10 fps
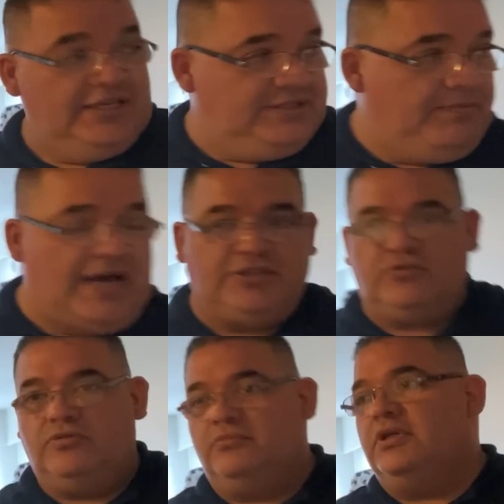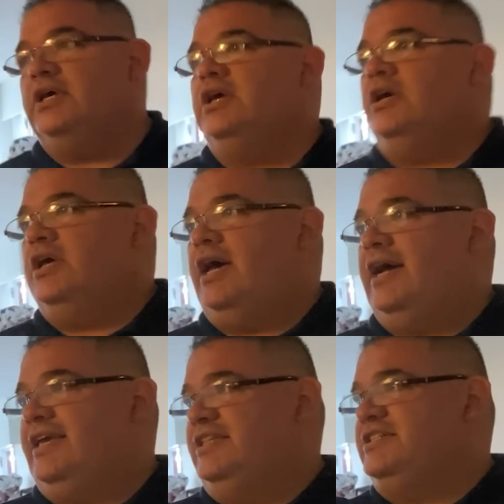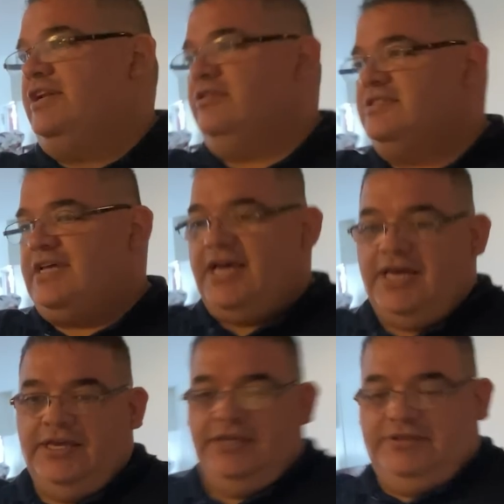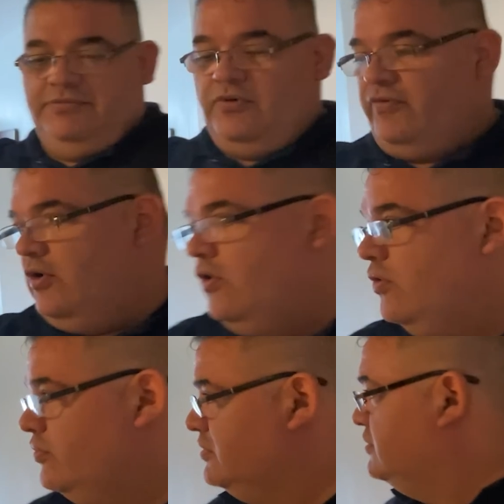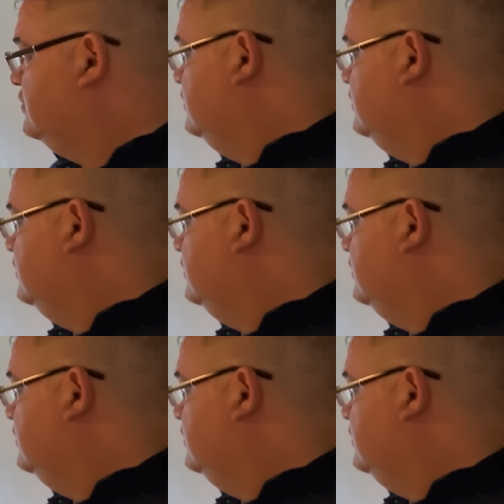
The bathroom, kitchen on side, the floors,